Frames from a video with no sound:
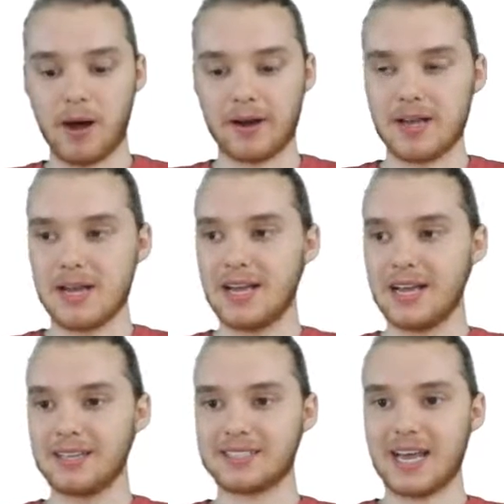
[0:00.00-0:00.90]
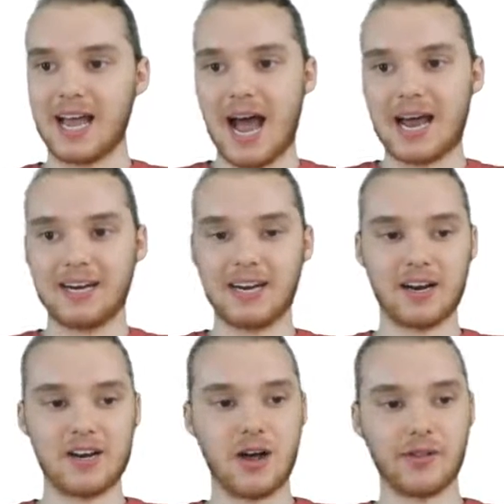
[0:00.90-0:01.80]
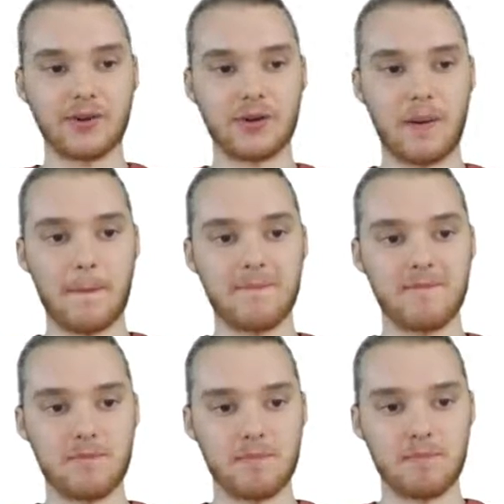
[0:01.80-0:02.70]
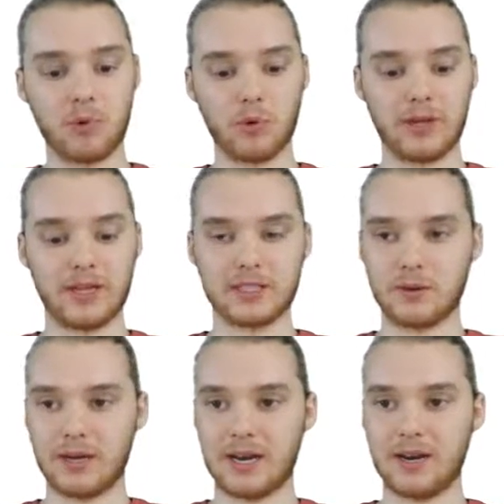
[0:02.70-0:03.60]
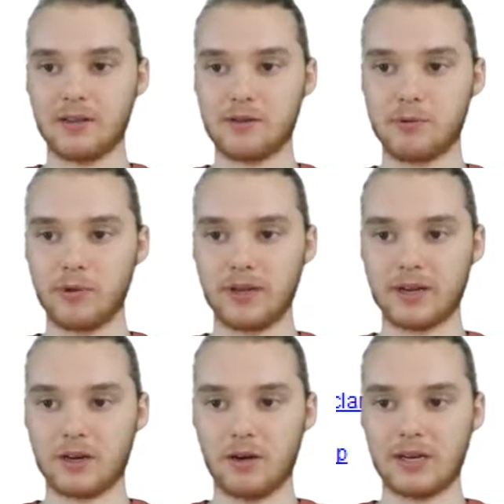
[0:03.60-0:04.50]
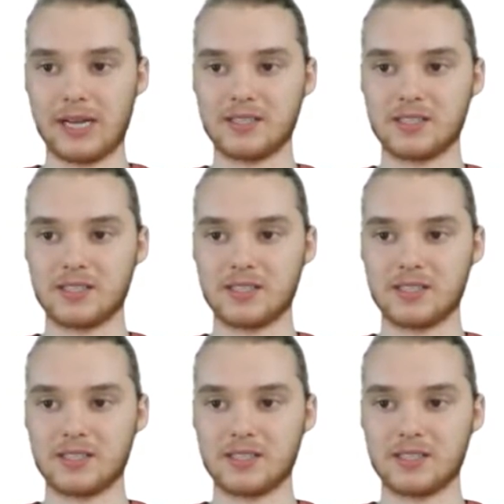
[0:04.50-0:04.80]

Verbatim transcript: but let's say I added in another Boolean. So I had another Boolean called